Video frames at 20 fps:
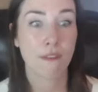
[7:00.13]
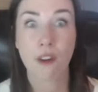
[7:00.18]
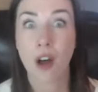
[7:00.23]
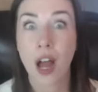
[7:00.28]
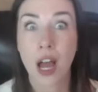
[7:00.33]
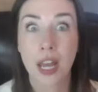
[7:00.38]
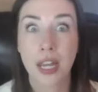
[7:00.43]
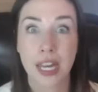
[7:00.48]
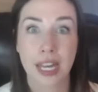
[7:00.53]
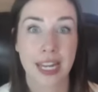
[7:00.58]

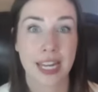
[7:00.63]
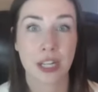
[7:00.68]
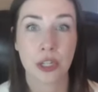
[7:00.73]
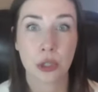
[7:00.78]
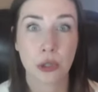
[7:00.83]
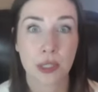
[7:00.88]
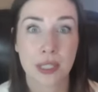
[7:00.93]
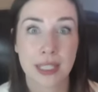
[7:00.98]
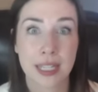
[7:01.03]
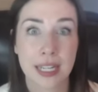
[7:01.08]
fun and
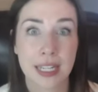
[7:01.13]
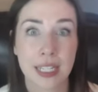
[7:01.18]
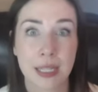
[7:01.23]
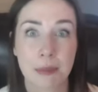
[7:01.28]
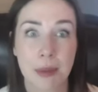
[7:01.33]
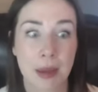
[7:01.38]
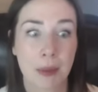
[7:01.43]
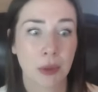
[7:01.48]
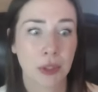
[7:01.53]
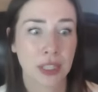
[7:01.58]
interesting to
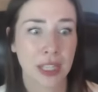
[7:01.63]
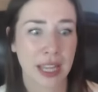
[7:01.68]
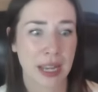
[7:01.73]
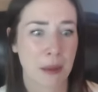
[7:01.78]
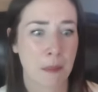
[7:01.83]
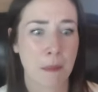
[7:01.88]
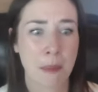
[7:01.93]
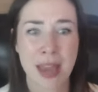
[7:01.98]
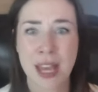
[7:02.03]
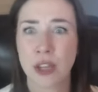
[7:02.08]
be able to like
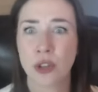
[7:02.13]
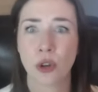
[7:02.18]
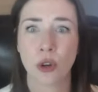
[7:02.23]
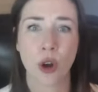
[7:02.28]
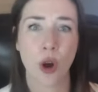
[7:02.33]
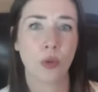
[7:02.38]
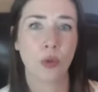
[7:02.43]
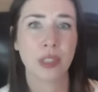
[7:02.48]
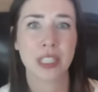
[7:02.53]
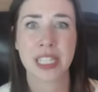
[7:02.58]
make your
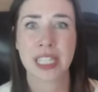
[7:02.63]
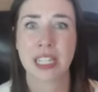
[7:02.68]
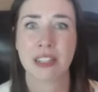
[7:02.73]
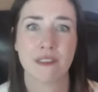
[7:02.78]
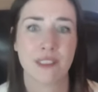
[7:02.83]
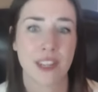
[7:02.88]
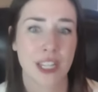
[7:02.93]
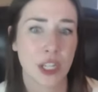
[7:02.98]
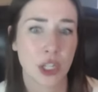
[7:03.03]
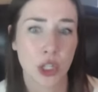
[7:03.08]
own
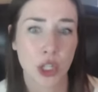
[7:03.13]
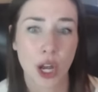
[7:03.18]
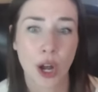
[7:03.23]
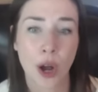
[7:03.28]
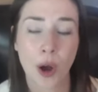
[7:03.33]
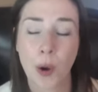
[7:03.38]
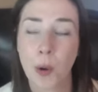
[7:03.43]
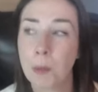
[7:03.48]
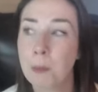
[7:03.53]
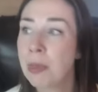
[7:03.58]
TV
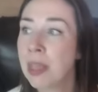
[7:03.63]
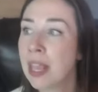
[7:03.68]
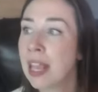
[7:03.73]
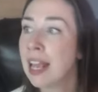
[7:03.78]
show.